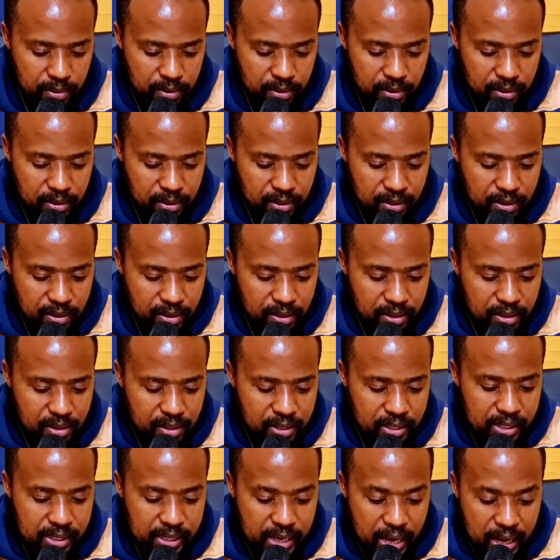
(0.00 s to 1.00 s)
of hosts.
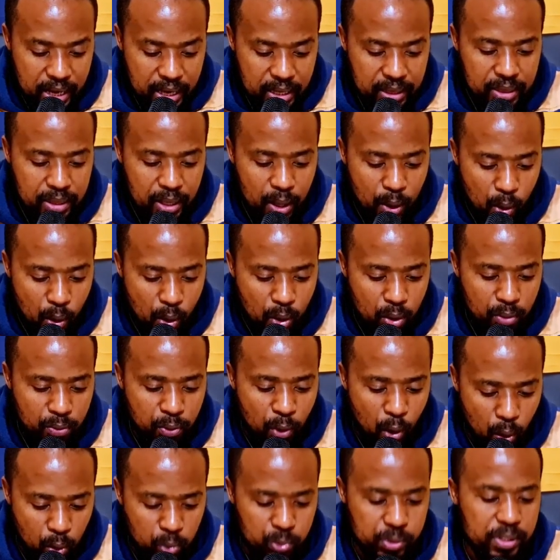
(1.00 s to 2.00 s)
saith, the Lord
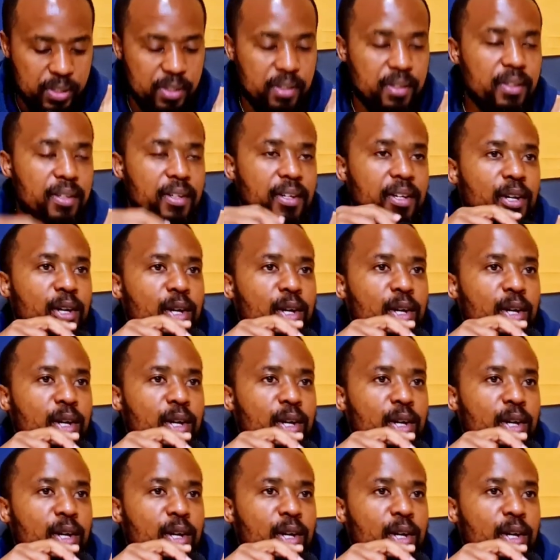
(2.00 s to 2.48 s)
of hosts.